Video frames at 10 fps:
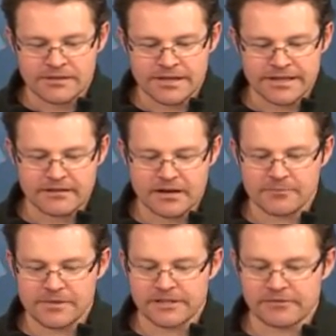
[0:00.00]
Then here
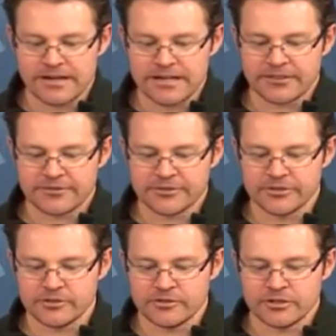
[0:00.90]
I'm iterating
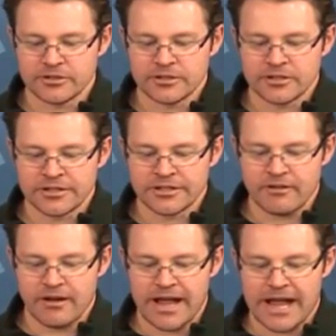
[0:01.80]
through,
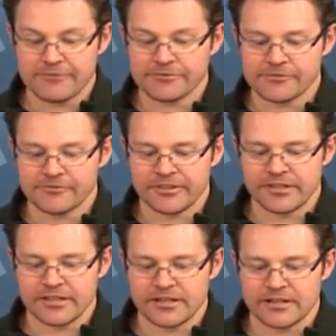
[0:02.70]
half of
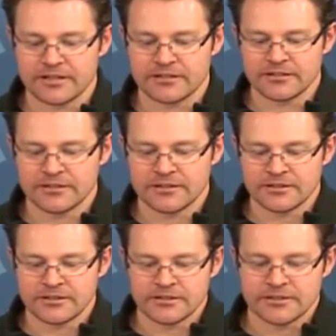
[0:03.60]

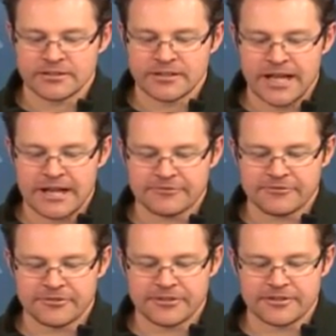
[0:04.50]

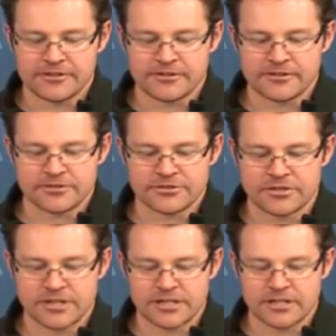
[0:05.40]
the
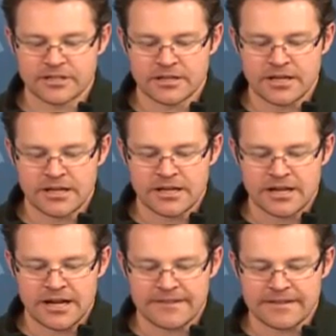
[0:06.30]
string,
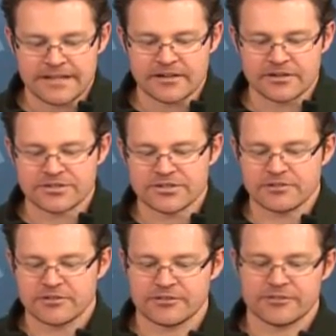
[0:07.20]
and then here's
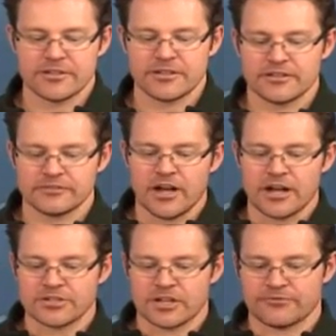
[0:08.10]
the
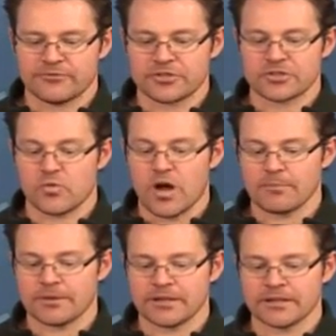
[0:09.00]
logic for
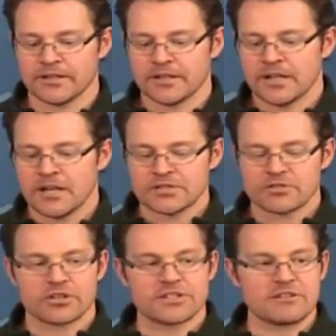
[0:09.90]
swapping.
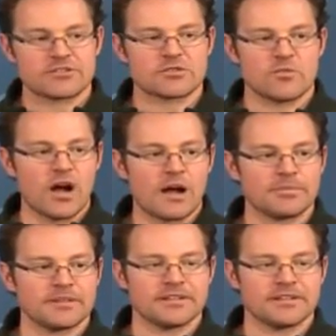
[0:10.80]
So it turns out swap